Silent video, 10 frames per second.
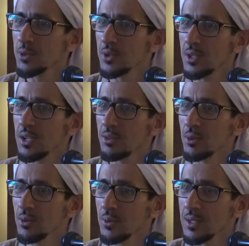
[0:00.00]
talking to
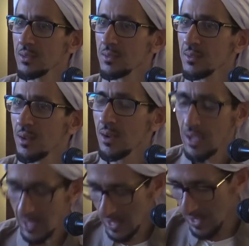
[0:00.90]
you and
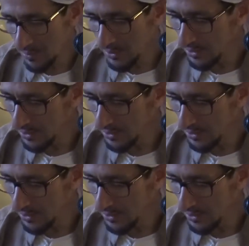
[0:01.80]
okay, I'm with